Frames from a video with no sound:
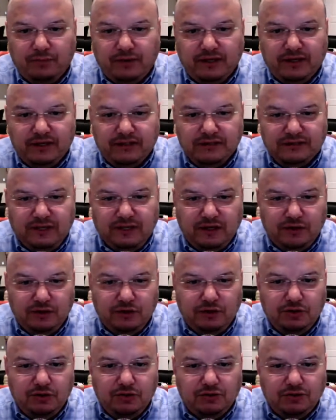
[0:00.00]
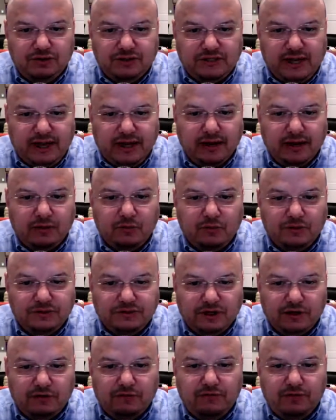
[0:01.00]
because they knew SAC was
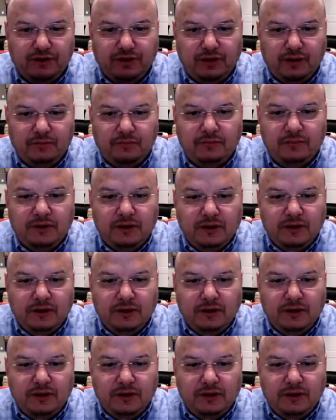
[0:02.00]
there for them